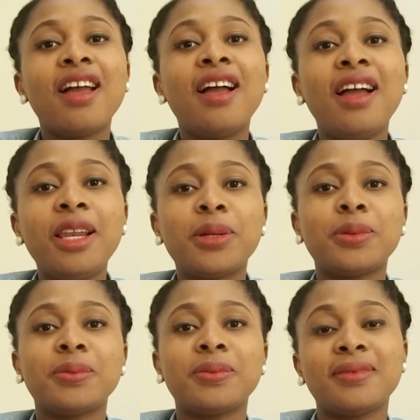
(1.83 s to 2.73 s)

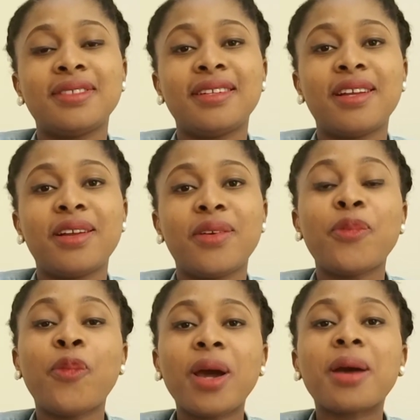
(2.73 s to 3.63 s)
Hello,
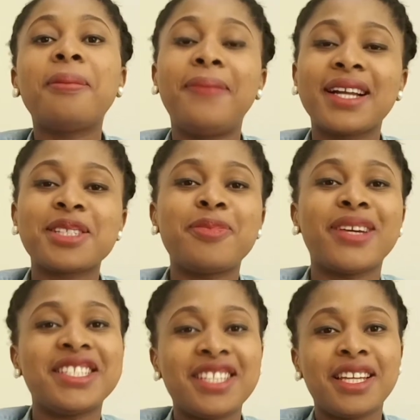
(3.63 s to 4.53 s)
welcome back to my
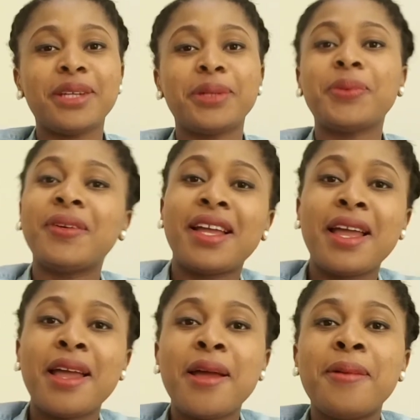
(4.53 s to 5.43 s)
channel.
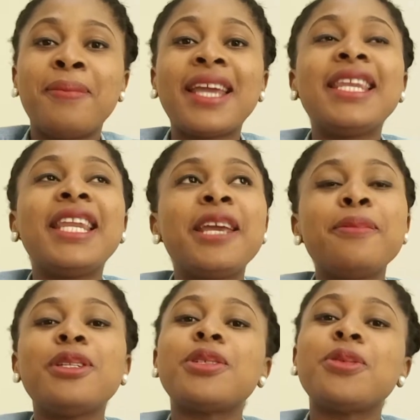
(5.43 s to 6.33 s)
My name
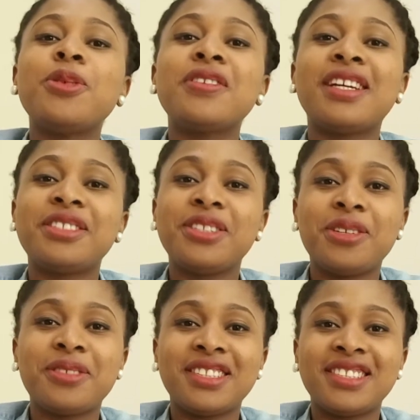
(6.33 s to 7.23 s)
is Ugonna
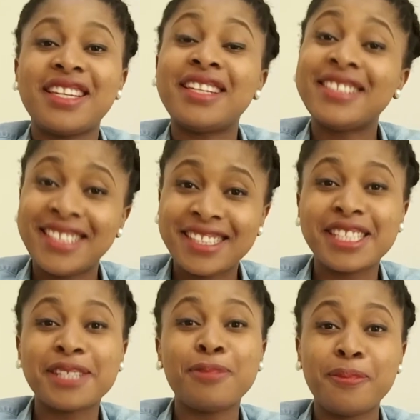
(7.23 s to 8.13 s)
Doris and this
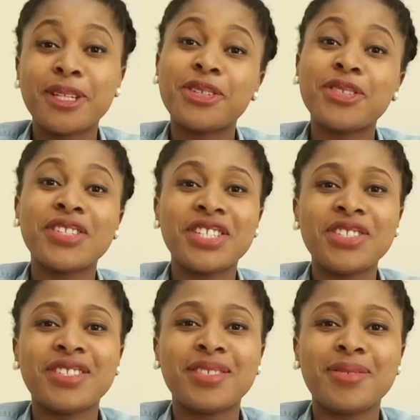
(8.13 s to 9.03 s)
is Mommy Treats
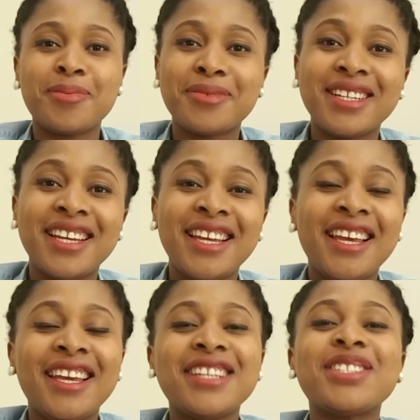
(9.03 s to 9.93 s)
YouTube.
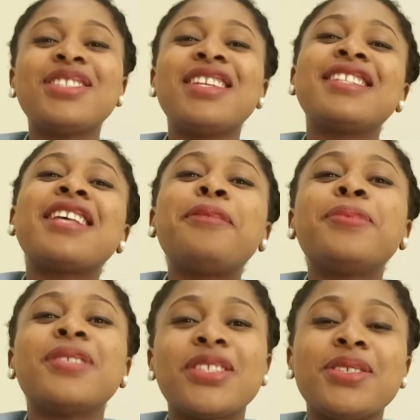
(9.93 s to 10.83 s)
In today's
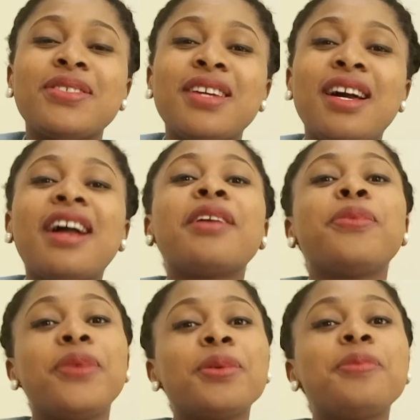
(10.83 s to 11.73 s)
episode, I
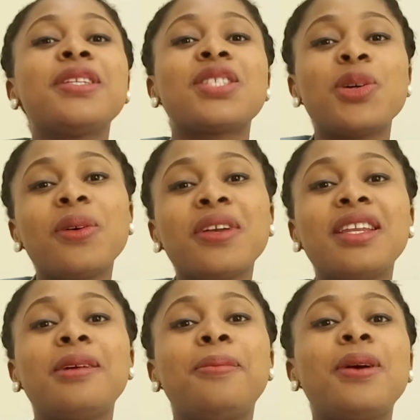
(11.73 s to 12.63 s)
will be talking
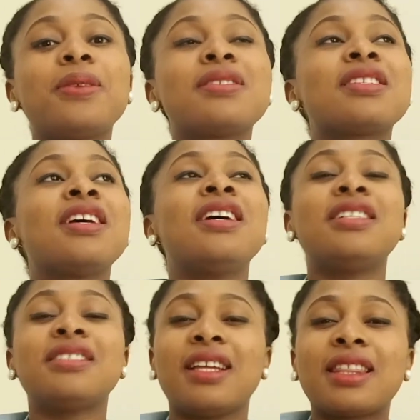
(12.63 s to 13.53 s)
about
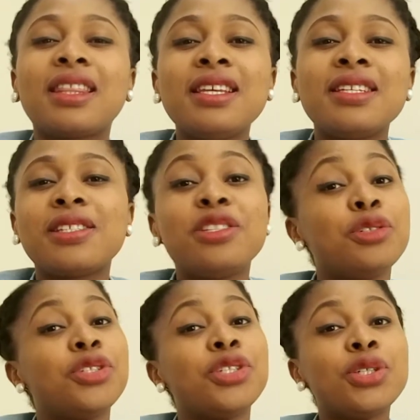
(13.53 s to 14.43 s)
the things you
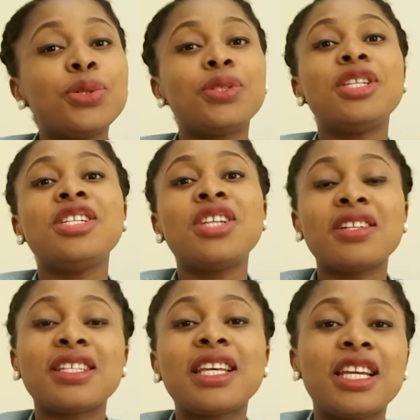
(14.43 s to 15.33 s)
should
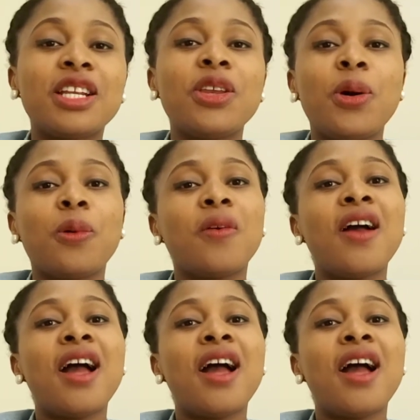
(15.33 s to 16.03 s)
not ignore